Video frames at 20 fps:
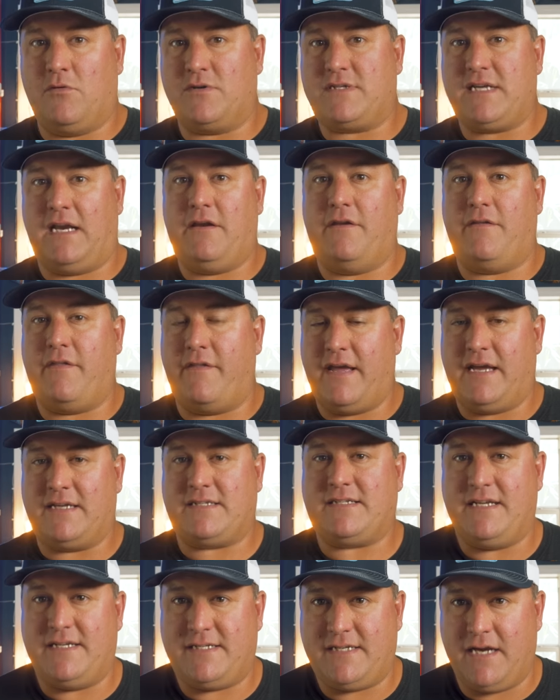will tell you that their
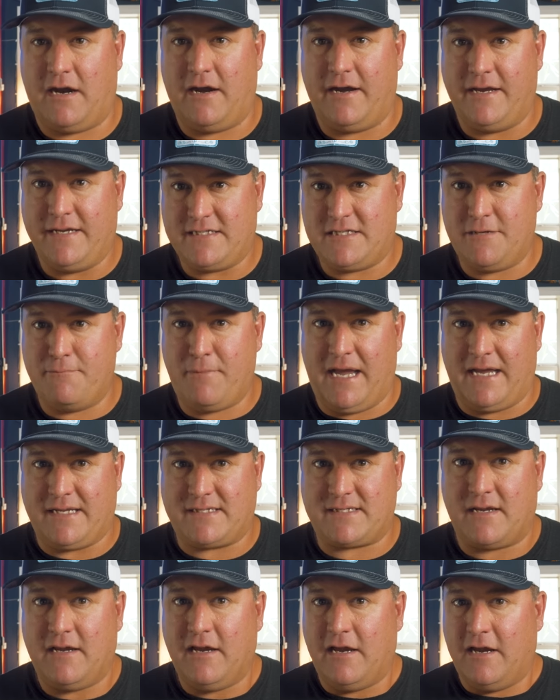C C R is the
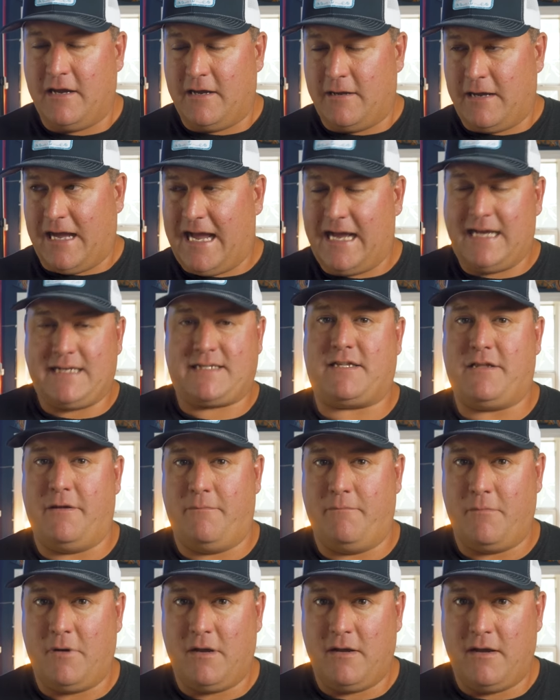best. Ask
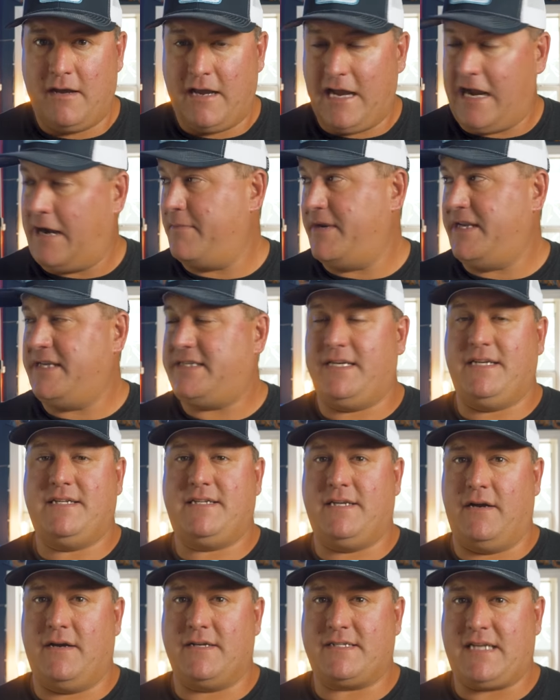them, how many C
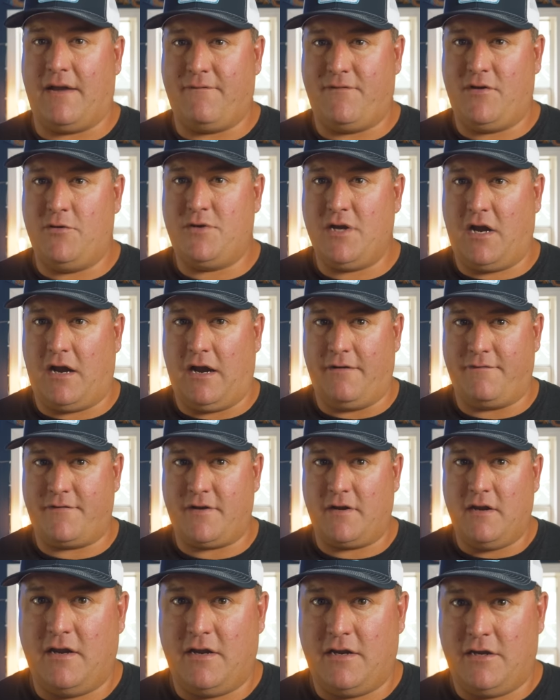C Rs have you dived?
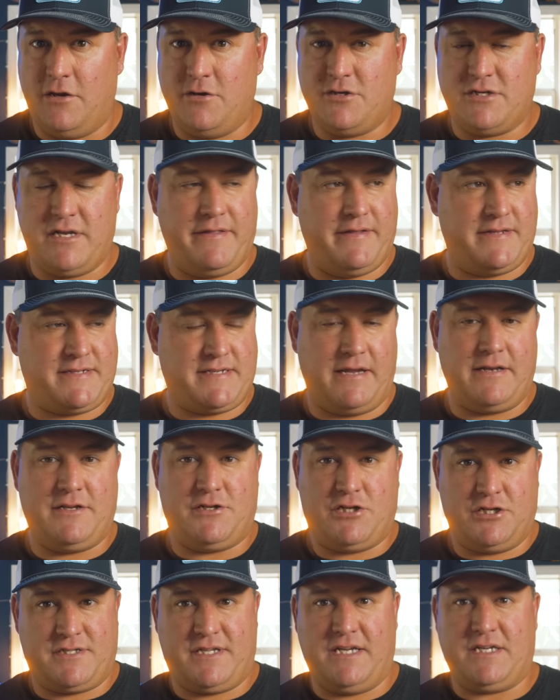Usually they say,
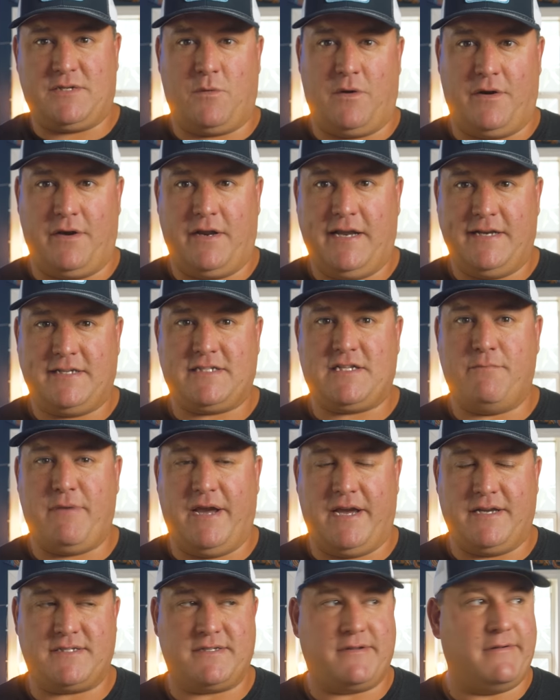just this one, it's the
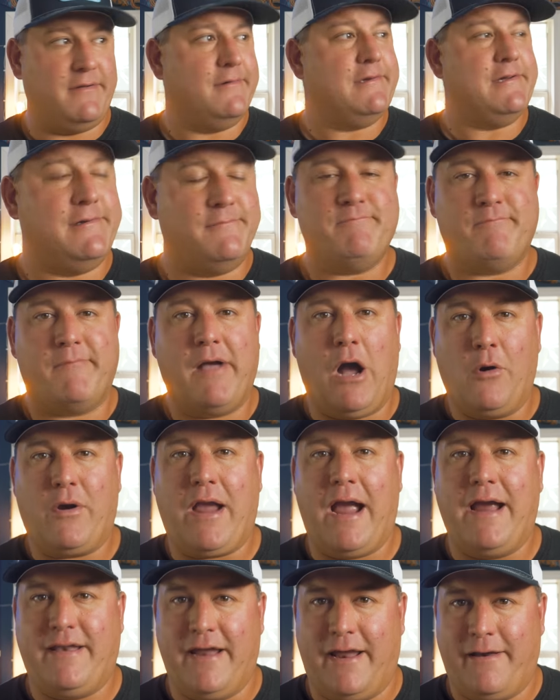best.
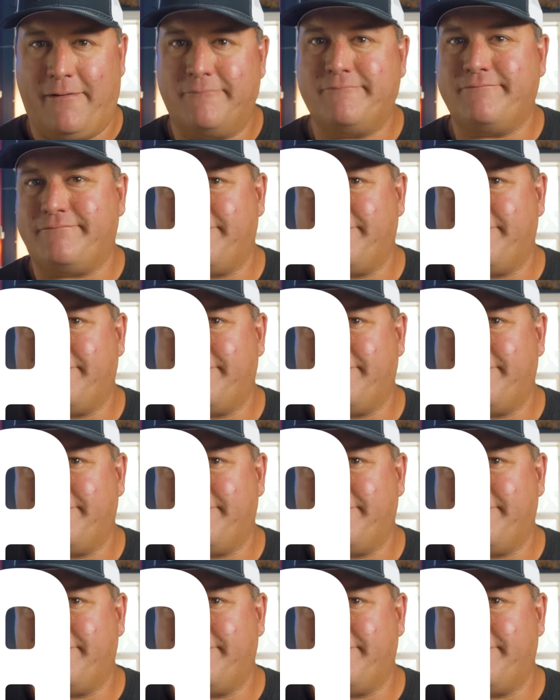Okay then.